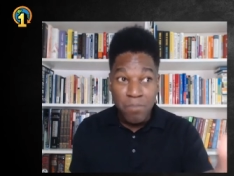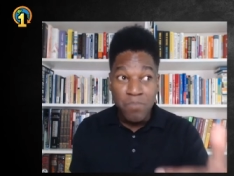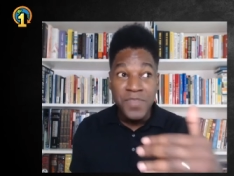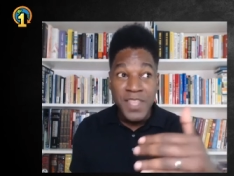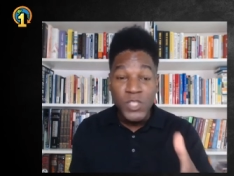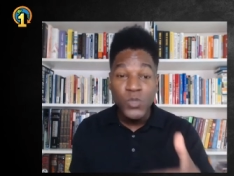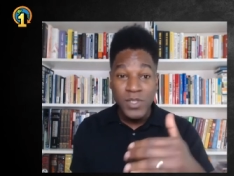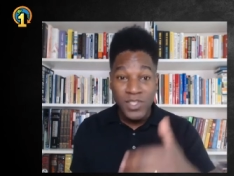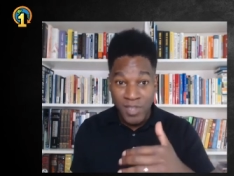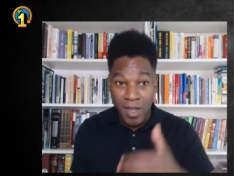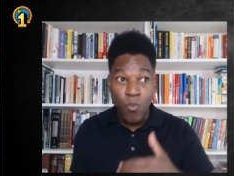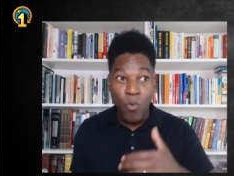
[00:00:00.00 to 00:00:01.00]
This was
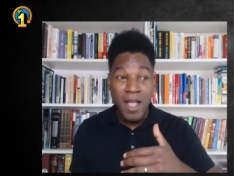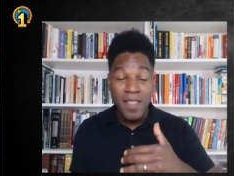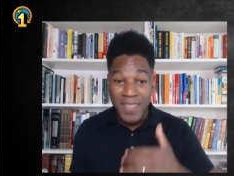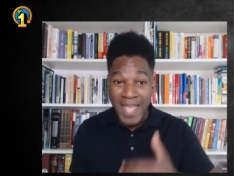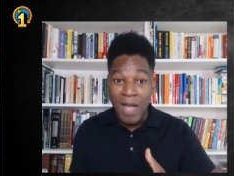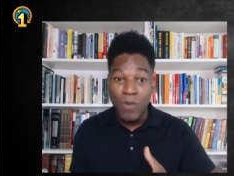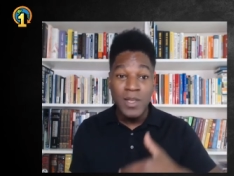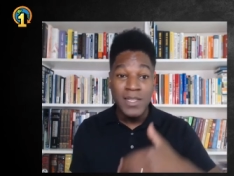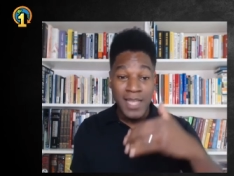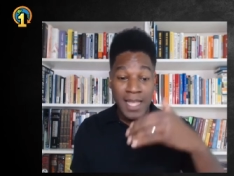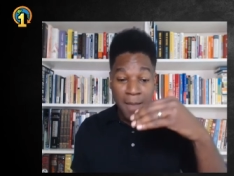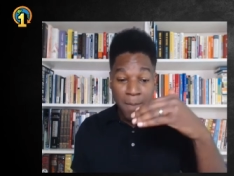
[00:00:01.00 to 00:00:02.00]
someone that
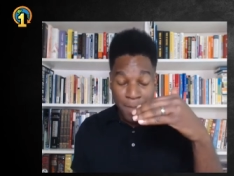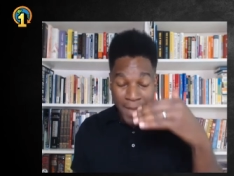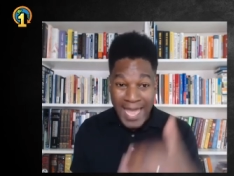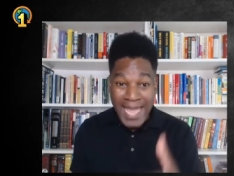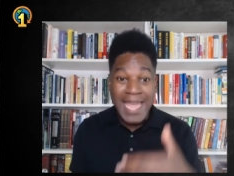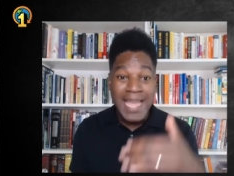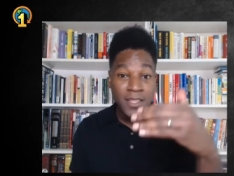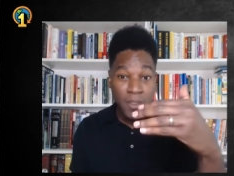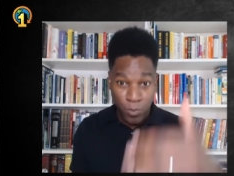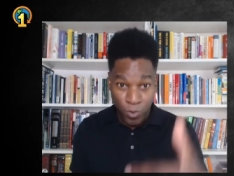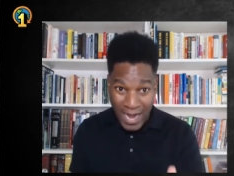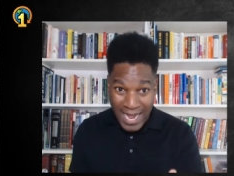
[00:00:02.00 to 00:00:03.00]
was paying the
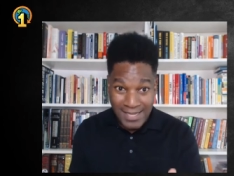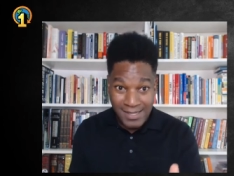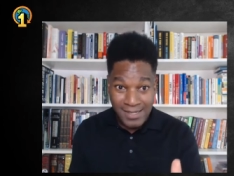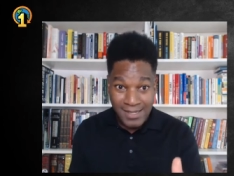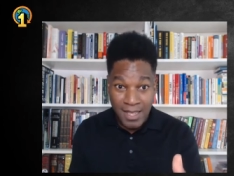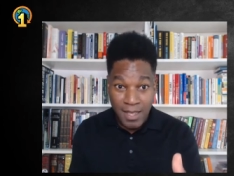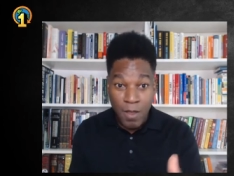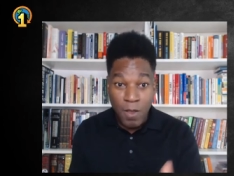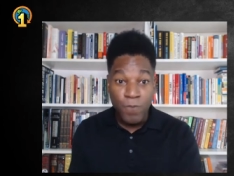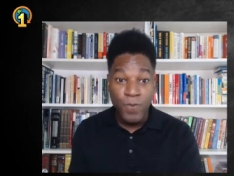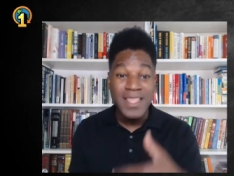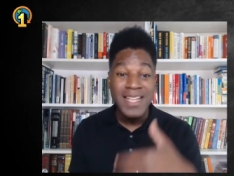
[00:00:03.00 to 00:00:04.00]
price
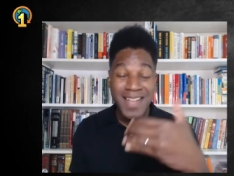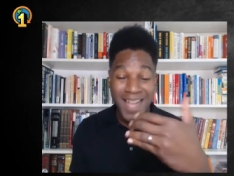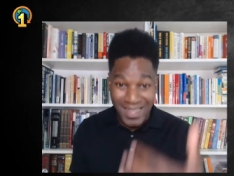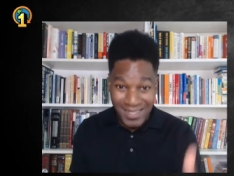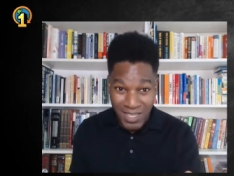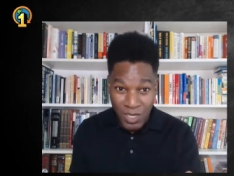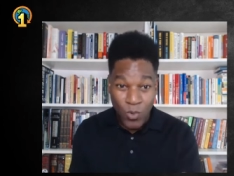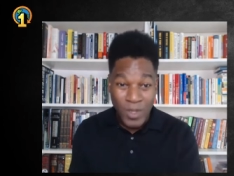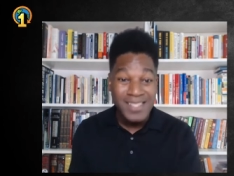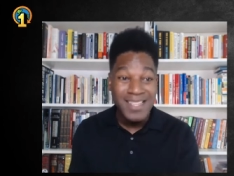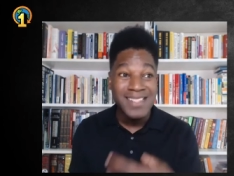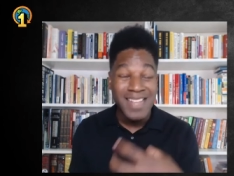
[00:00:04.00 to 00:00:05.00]
for the
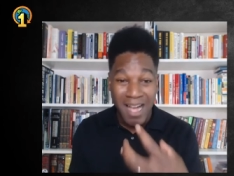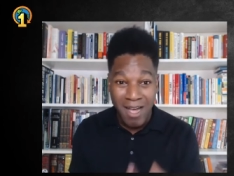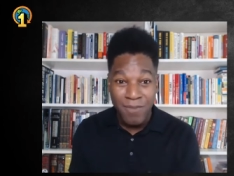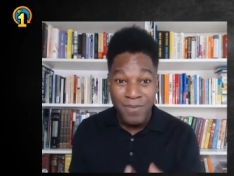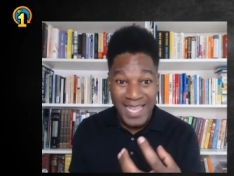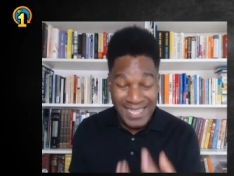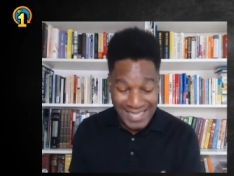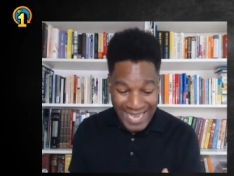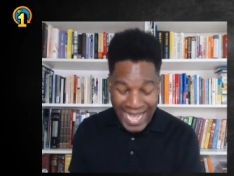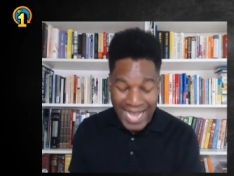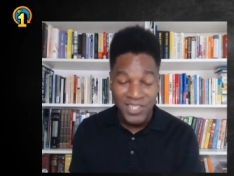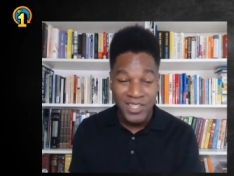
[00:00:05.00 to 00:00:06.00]
consequences of his
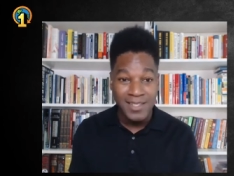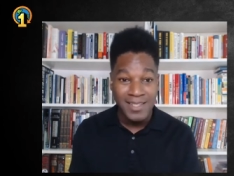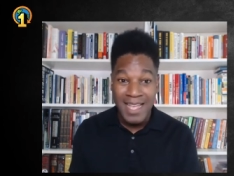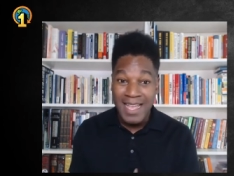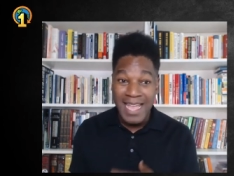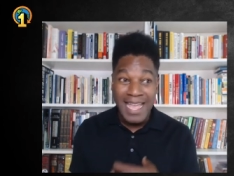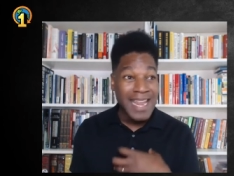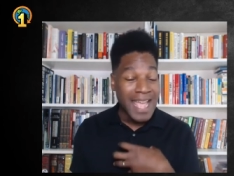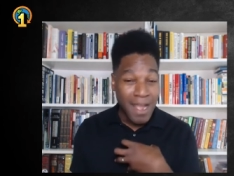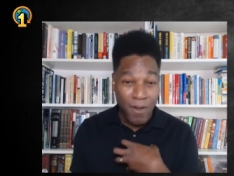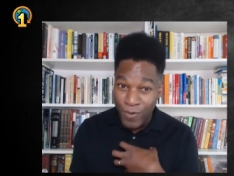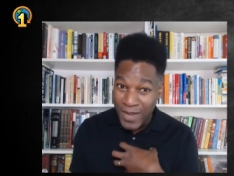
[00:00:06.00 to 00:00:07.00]
actions. In
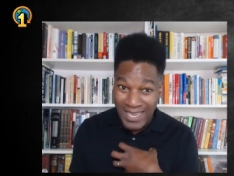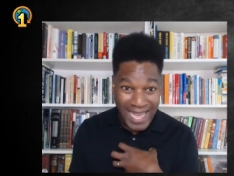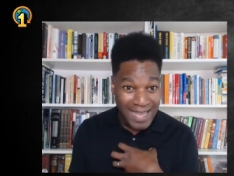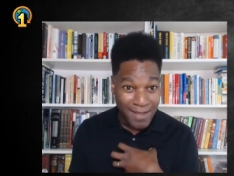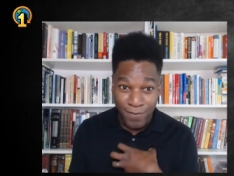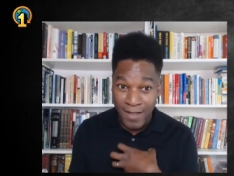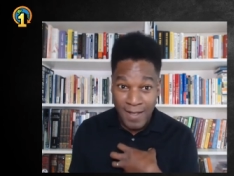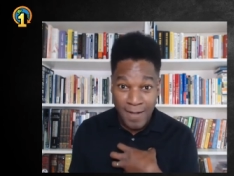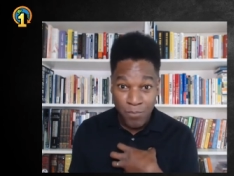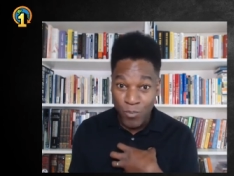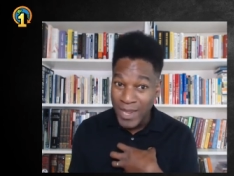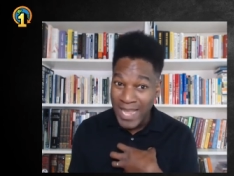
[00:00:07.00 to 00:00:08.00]
every life,
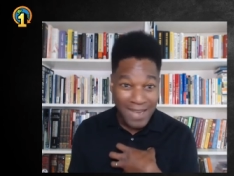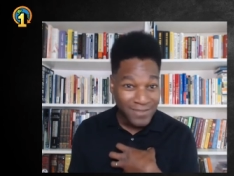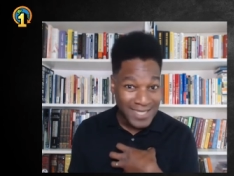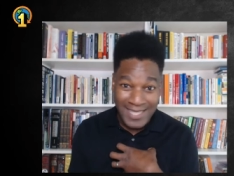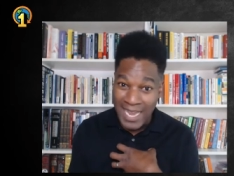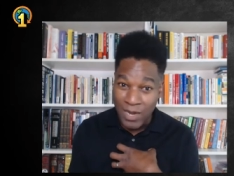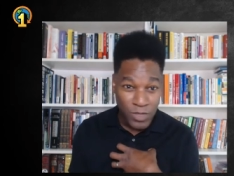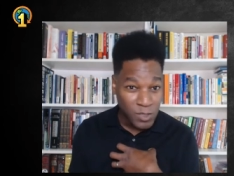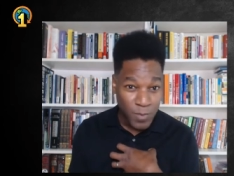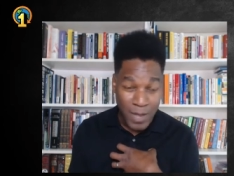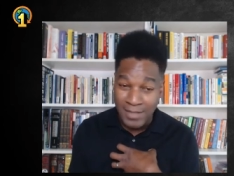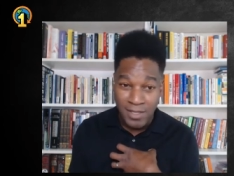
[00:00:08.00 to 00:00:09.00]
we have to take
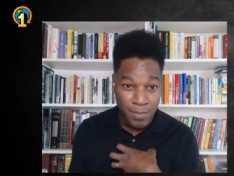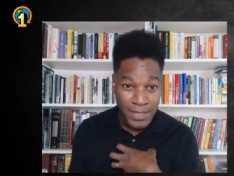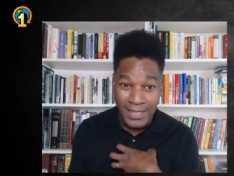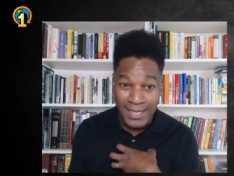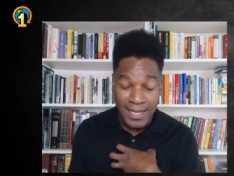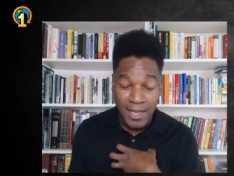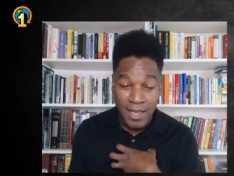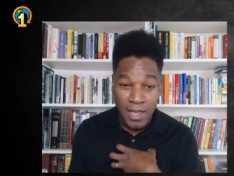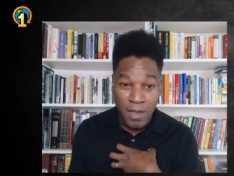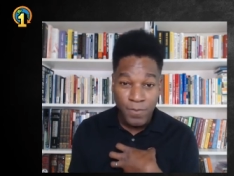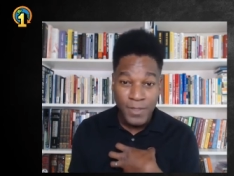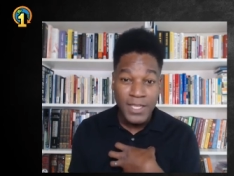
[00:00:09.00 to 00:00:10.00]
responsibility
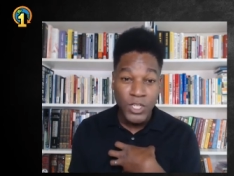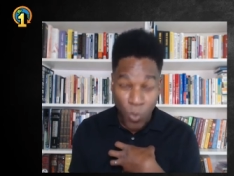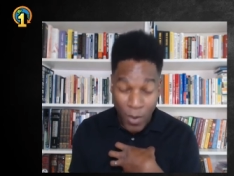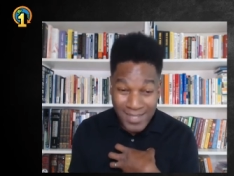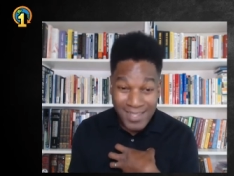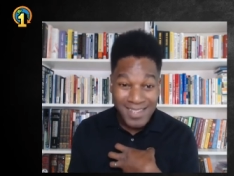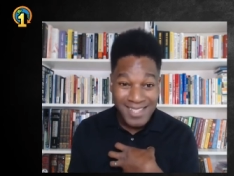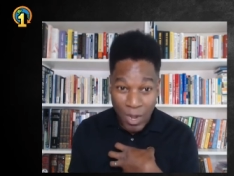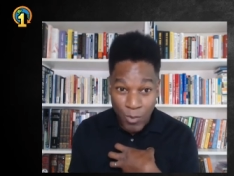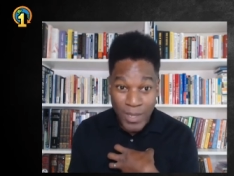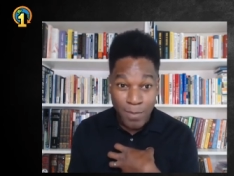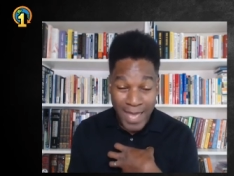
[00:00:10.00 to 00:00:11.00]
for the choices
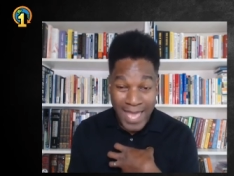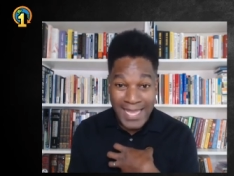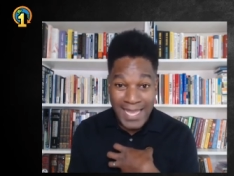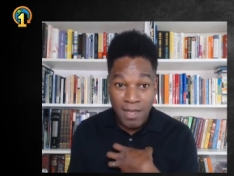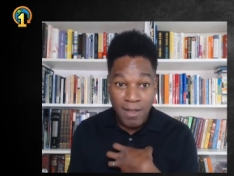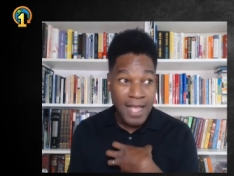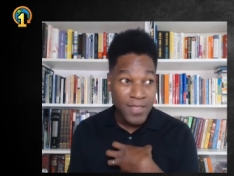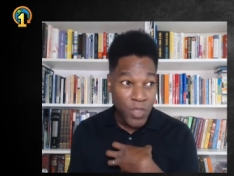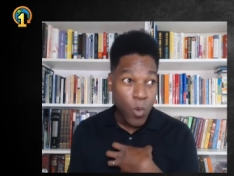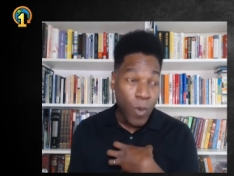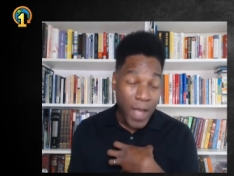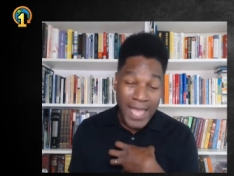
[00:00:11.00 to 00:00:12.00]
that we make and
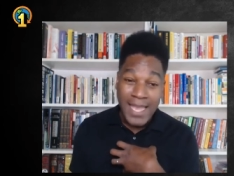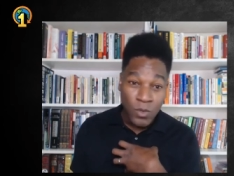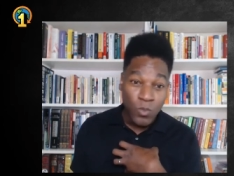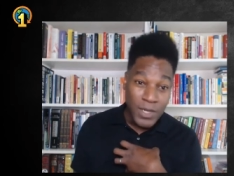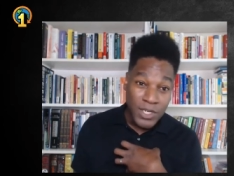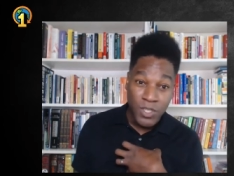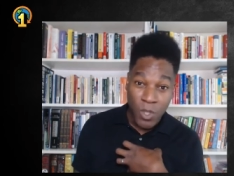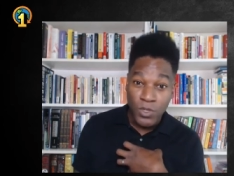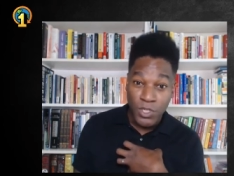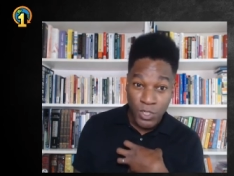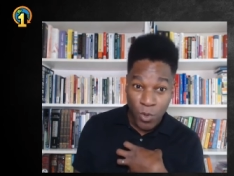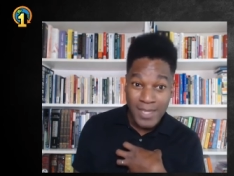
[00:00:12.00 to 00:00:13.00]
the way in which
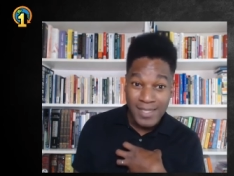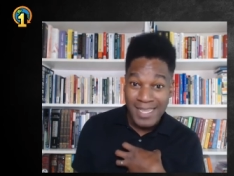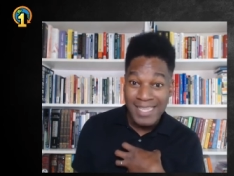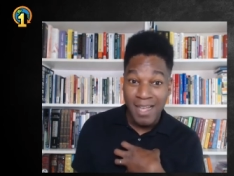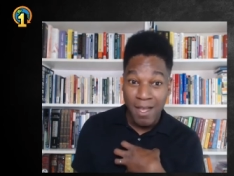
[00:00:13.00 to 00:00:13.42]
those choices